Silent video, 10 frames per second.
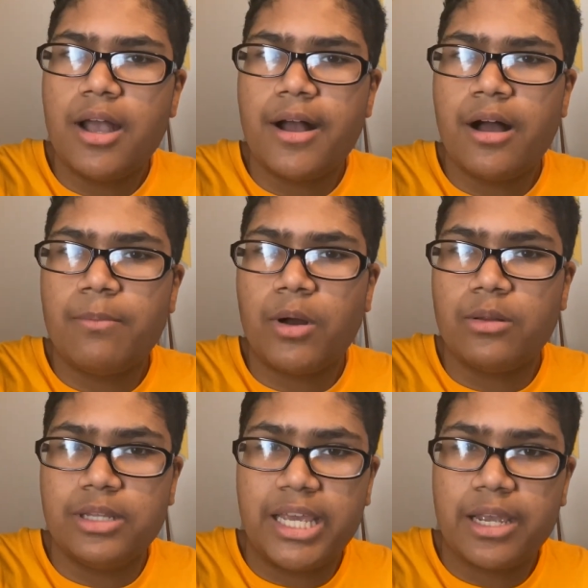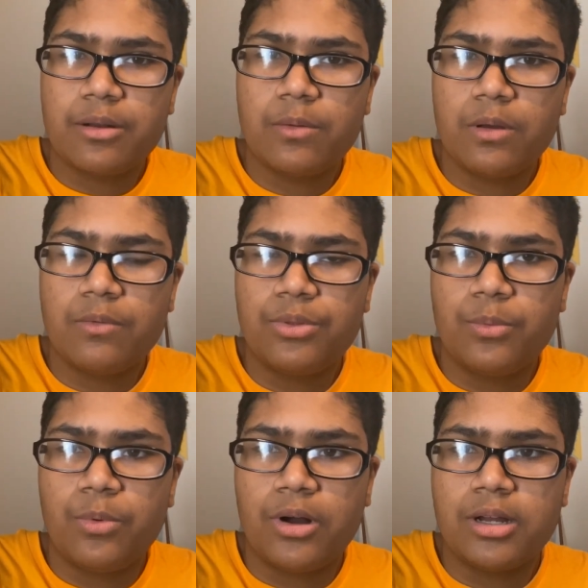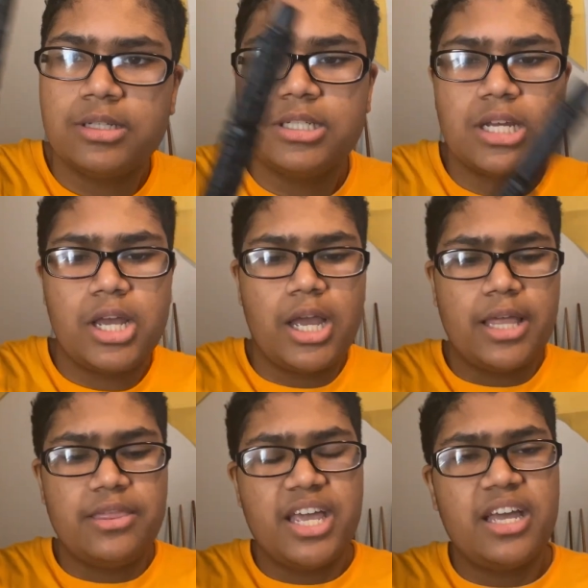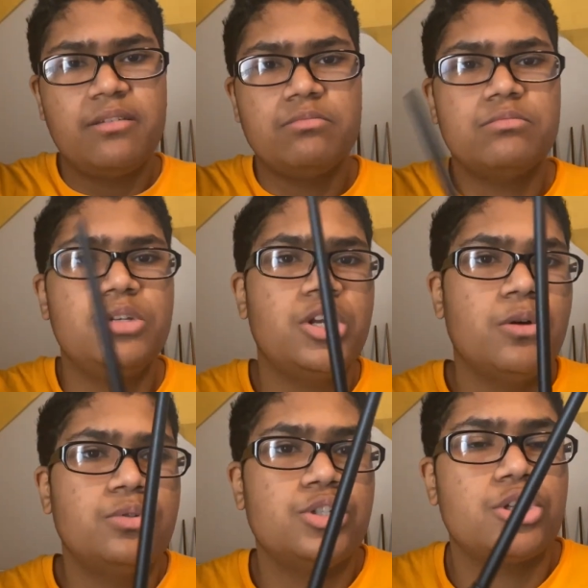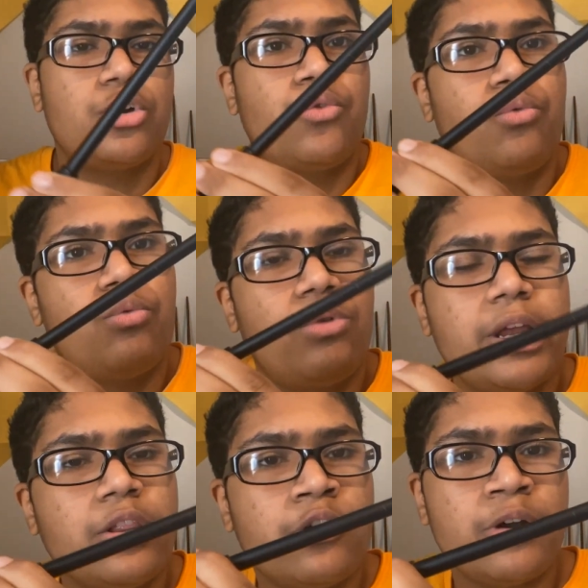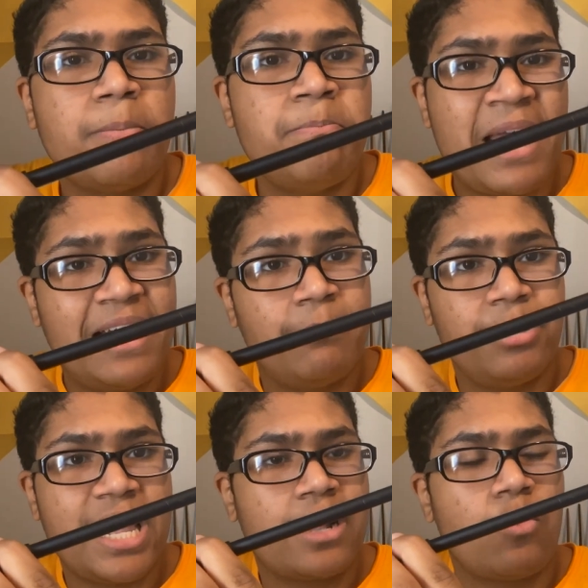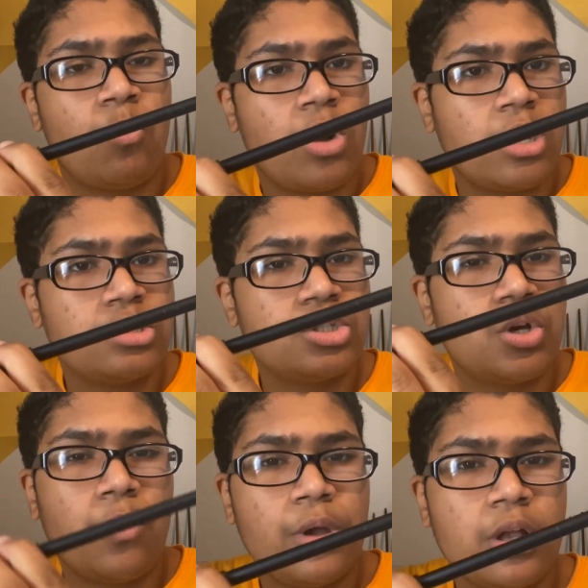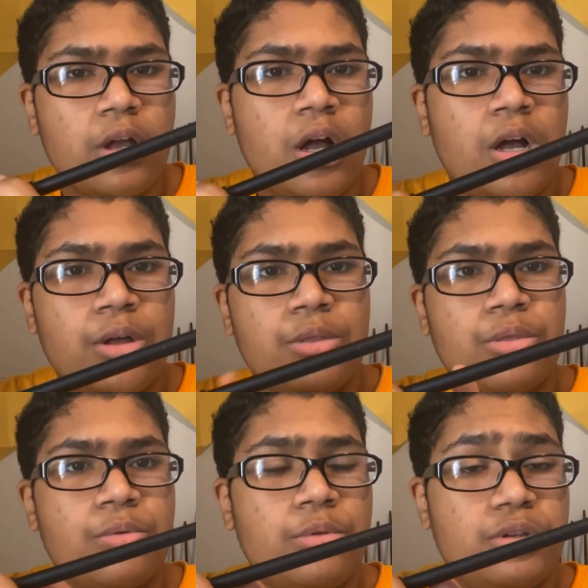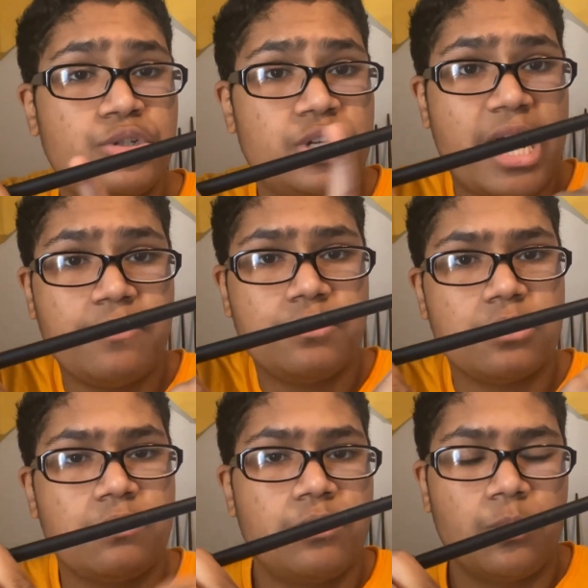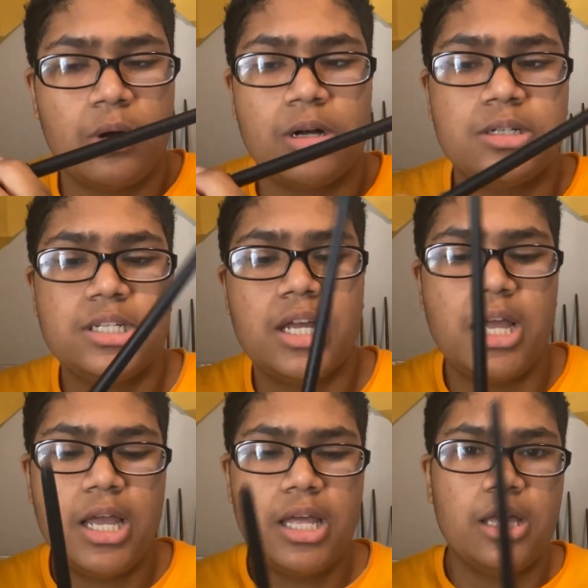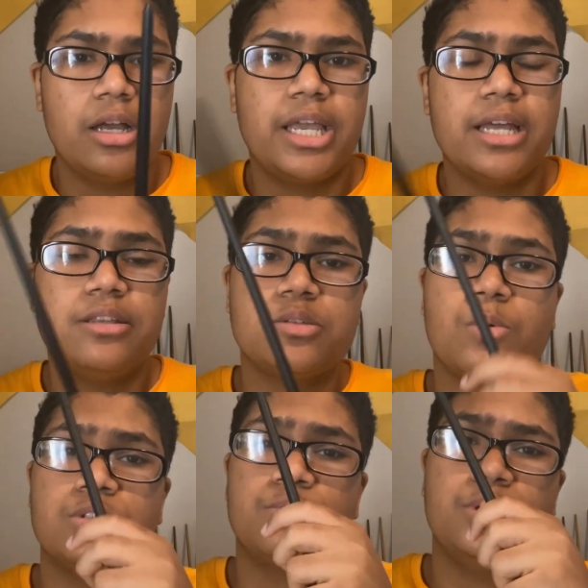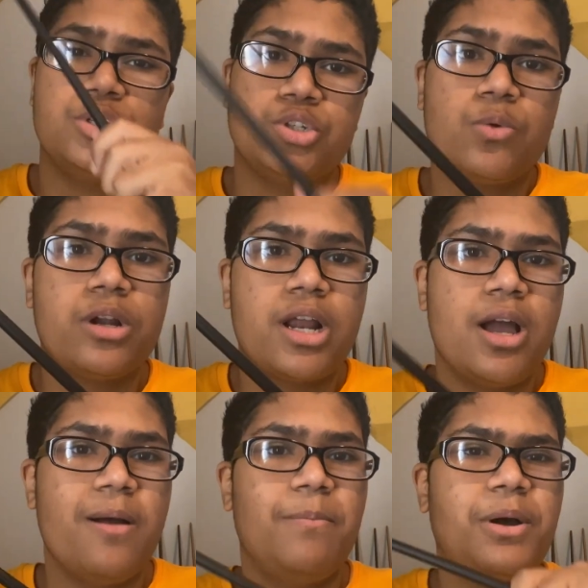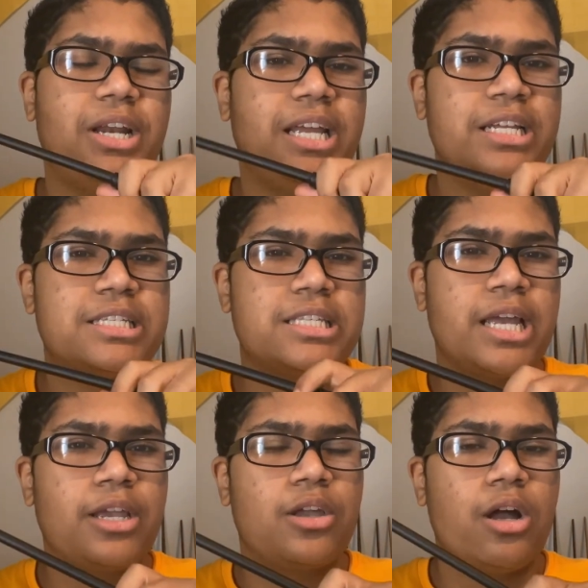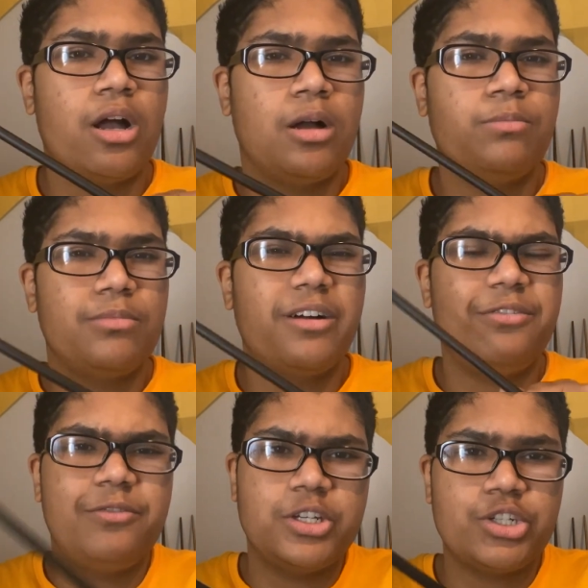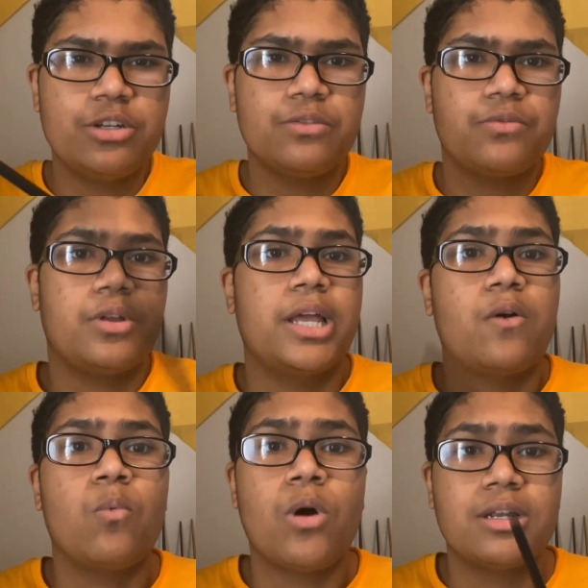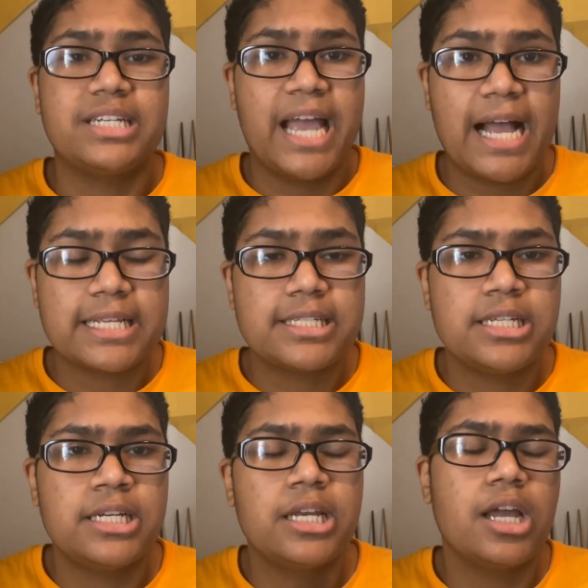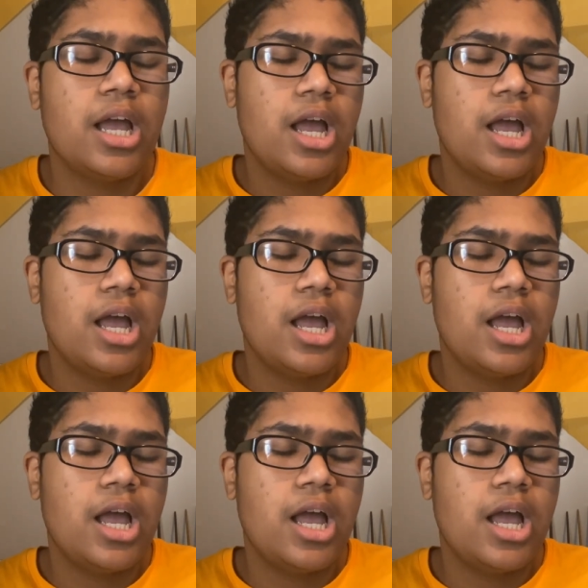on the handle of the wand. Then, you know, just a regular matte black wand going through the shaft of the wand. Again, this wand's really short, but it's like efficient for like wand casting.